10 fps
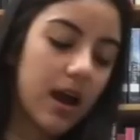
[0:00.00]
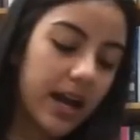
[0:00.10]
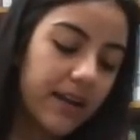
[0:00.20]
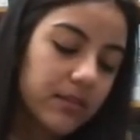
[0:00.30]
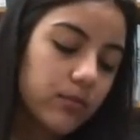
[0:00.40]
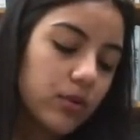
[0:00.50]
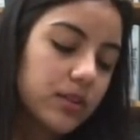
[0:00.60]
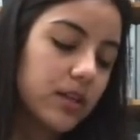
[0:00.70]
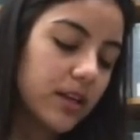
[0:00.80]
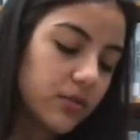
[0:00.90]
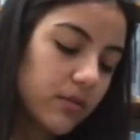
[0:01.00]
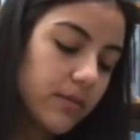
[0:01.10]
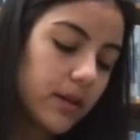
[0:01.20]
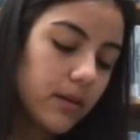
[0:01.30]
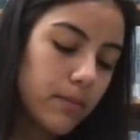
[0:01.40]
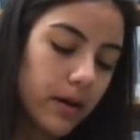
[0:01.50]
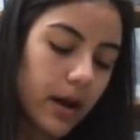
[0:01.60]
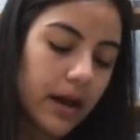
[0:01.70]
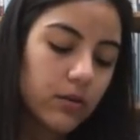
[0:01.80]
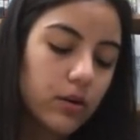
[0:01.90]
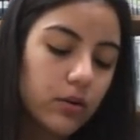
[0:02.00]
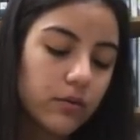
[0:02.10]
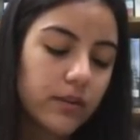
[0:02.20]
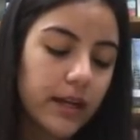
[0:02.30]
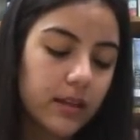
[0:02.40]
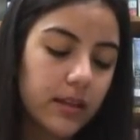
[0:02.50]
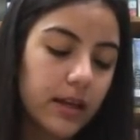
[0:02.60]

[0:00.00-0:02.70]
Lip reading: I have some roasted nuts with me, but I don't know if like